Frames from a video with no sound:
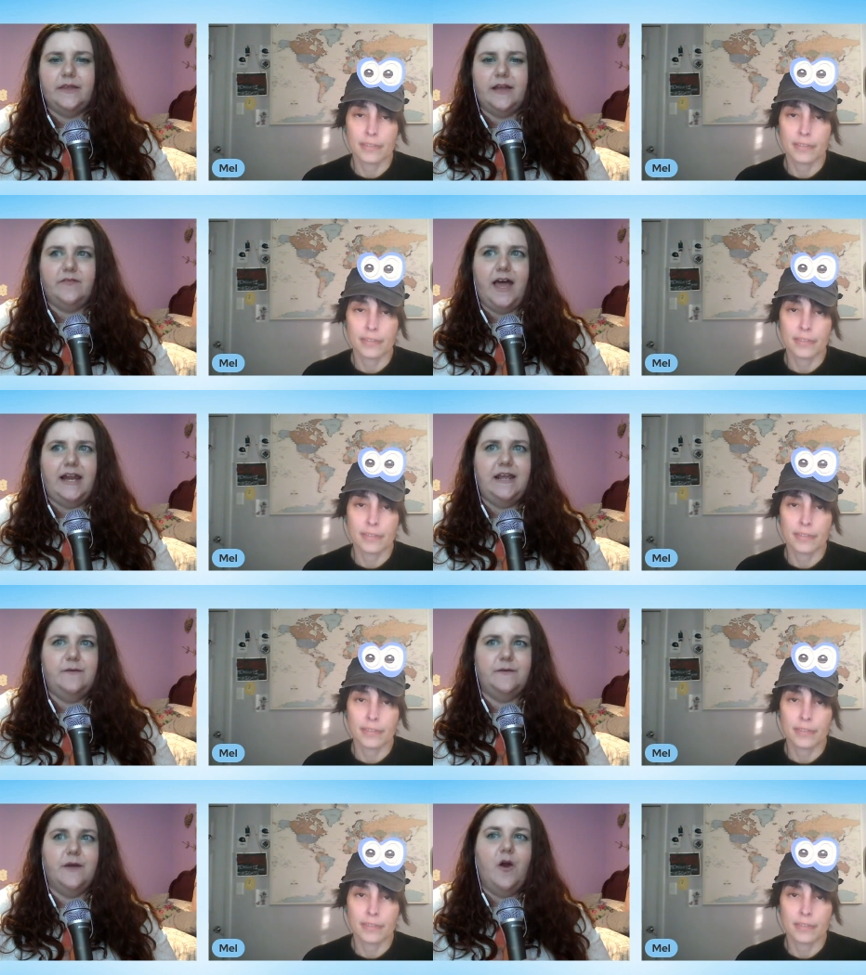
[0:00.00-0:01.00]
Speaker 1: like that. And
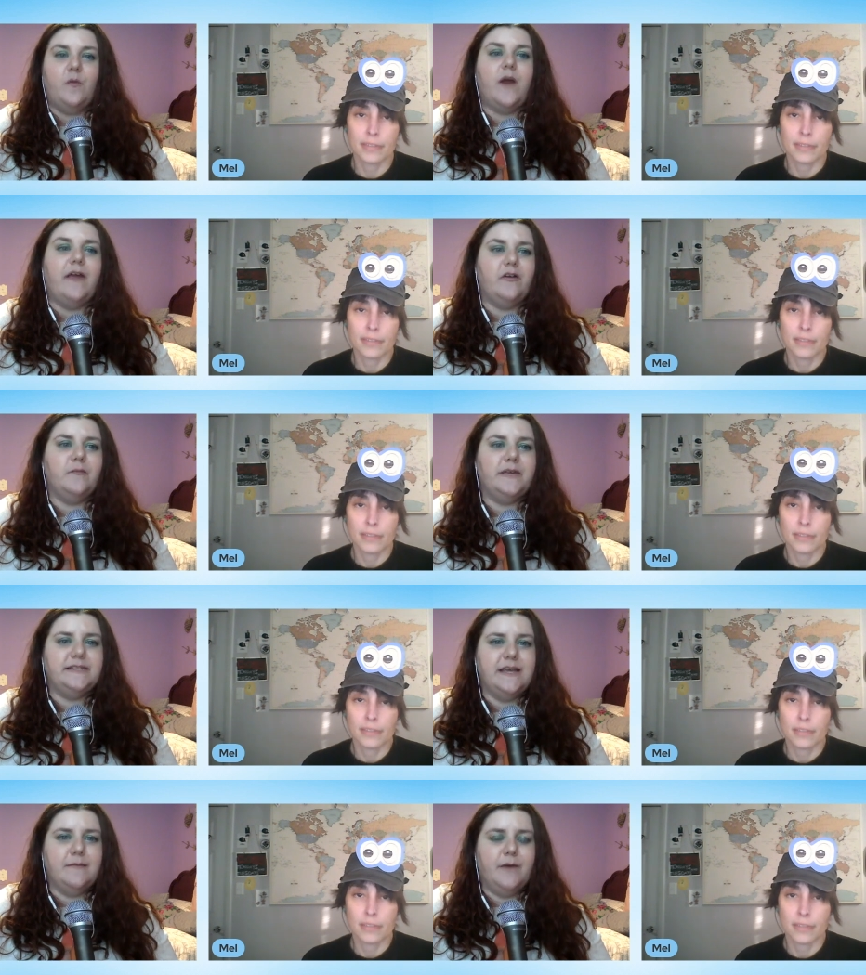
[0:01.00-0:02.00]
he would rather it be
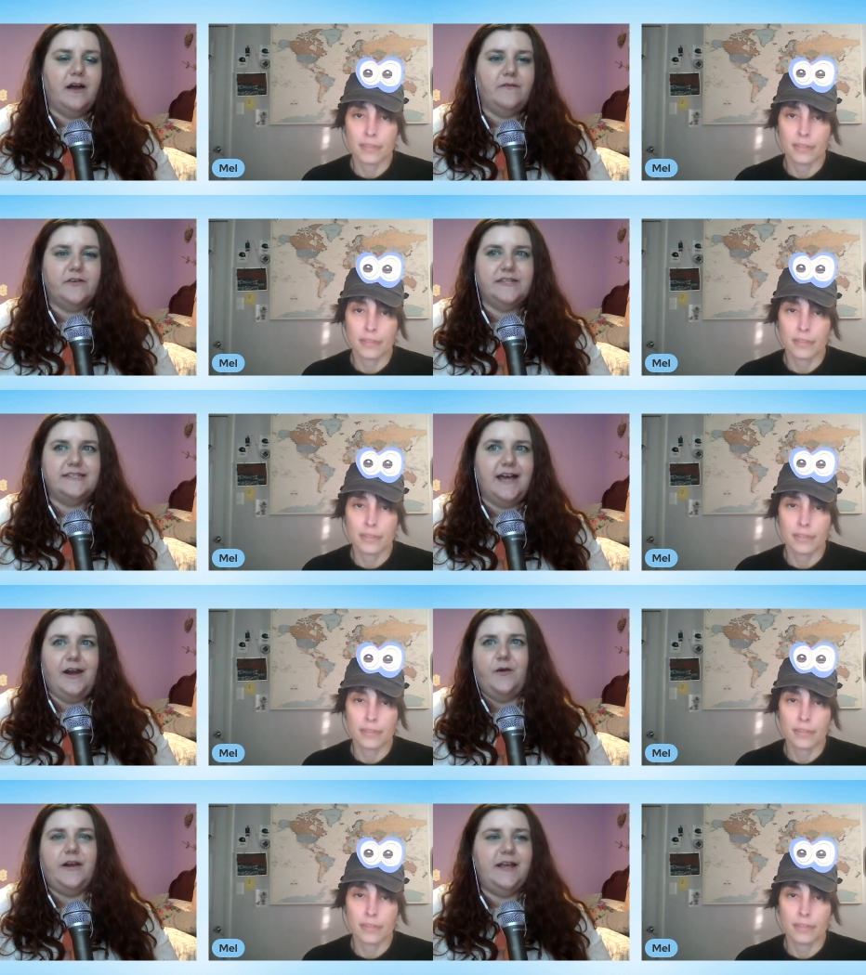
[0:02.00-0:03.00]
CM Punk versus
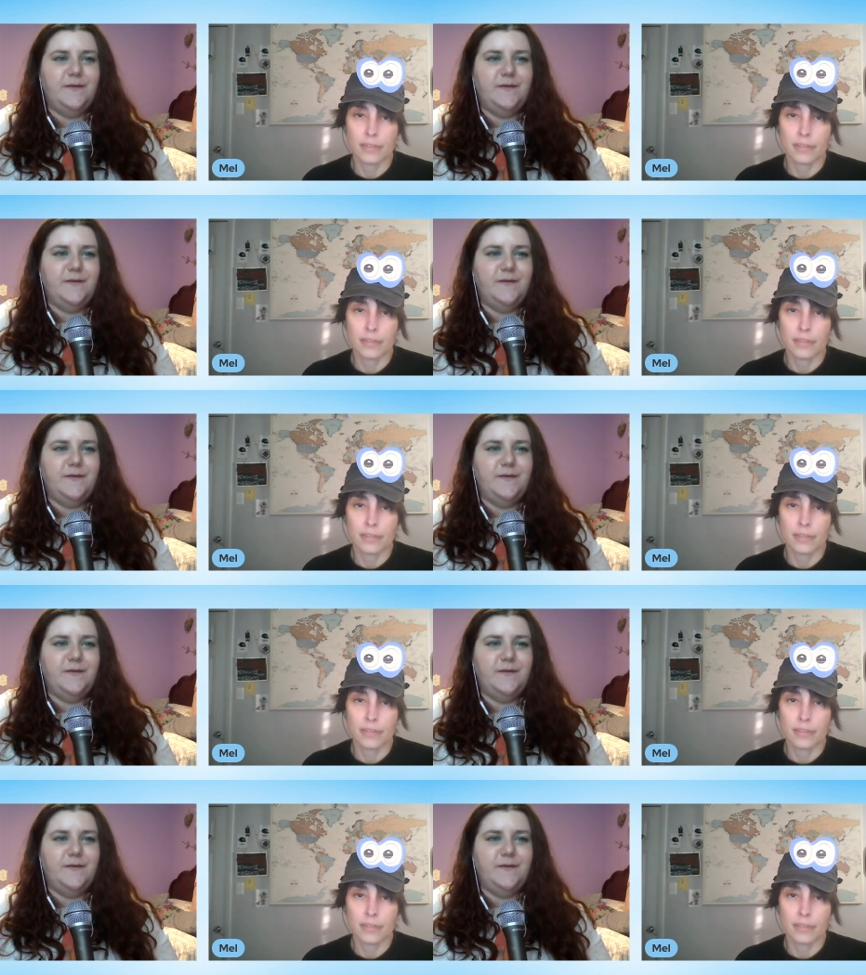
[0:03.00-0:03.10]
Naito. And he,